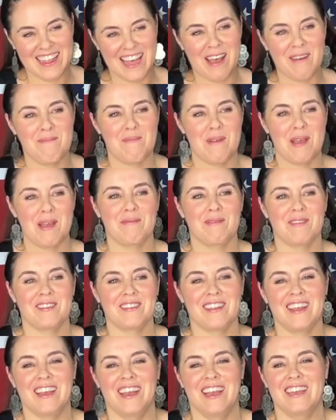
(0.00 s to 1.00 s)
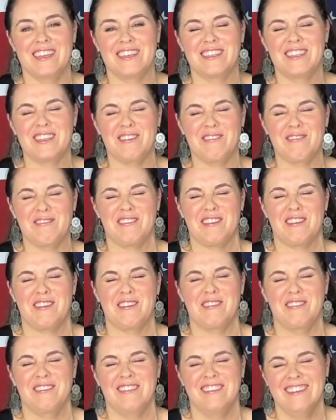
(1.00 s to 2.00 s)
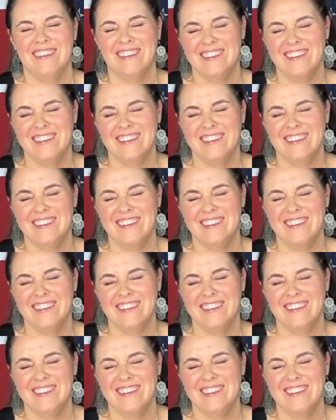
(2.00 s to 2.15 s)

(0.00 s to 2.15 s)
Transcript: That baby's like, too soon.